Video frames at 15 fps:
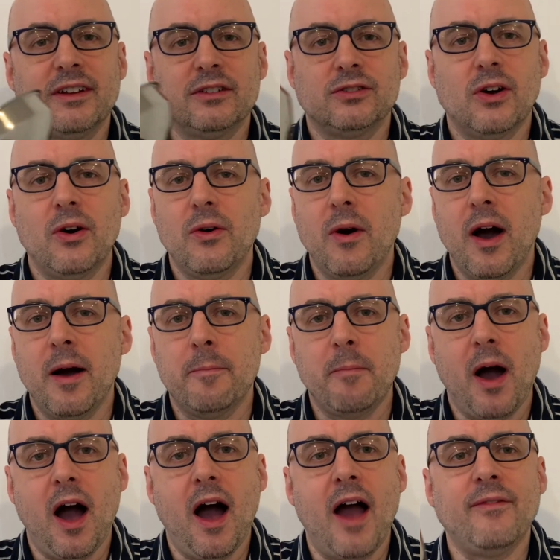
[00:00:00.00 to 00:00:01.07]
So
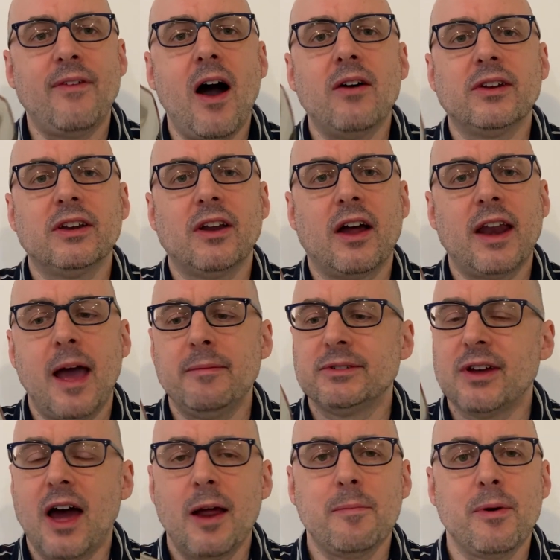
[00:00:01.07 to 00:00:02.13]
I found it on
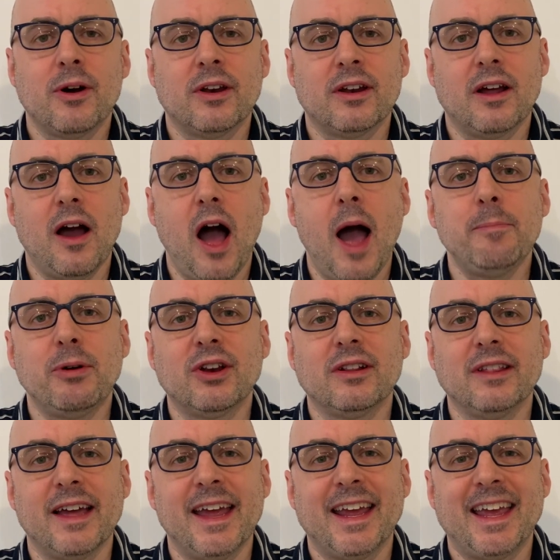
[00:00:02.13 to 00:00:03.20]
Amazon. I put a
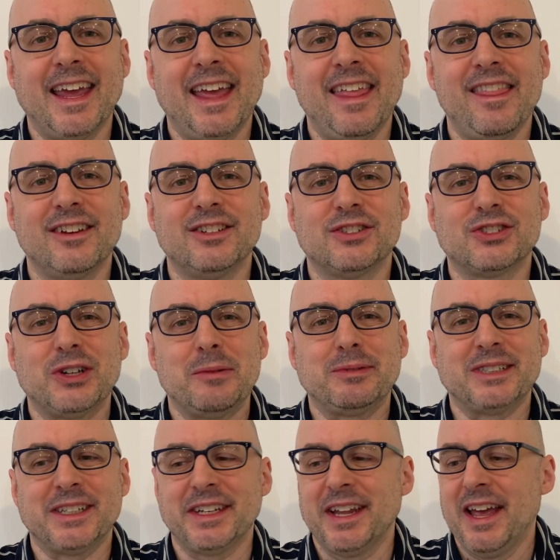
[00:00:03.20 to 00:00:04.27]
link in the
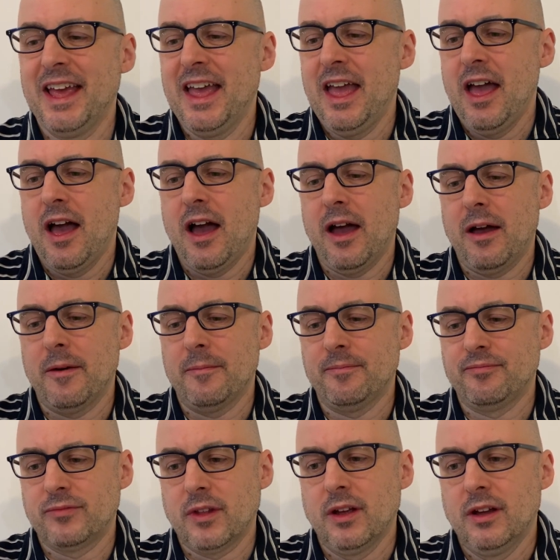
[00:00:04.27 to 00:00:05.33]
description.
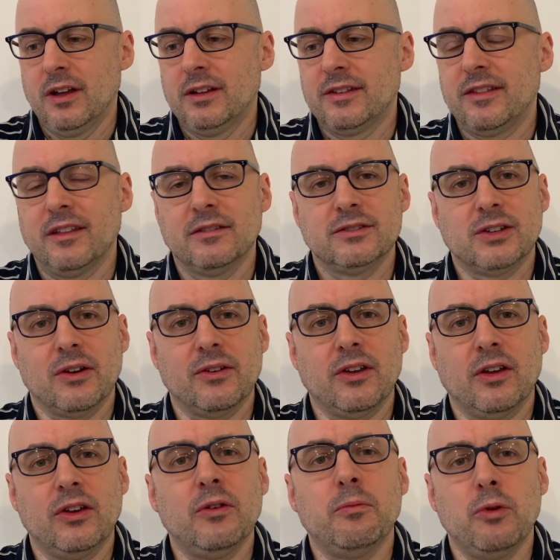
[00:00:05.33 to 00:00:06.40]
So
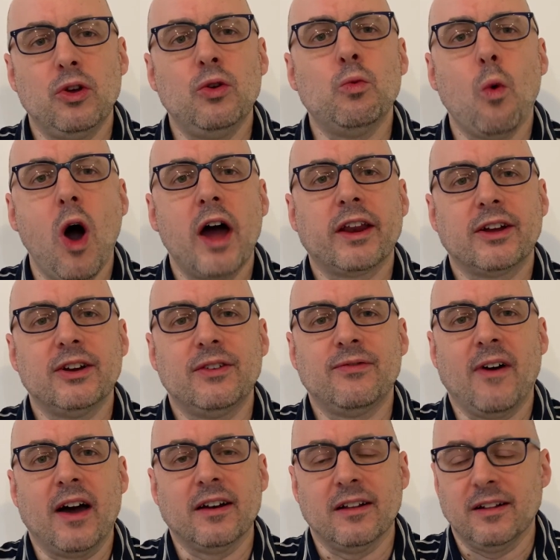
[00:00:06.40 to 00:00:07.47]
you want a good
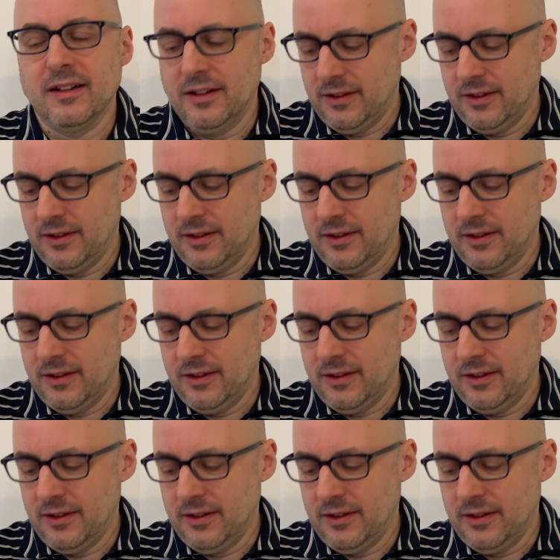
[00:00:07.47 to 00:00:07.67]
funnel.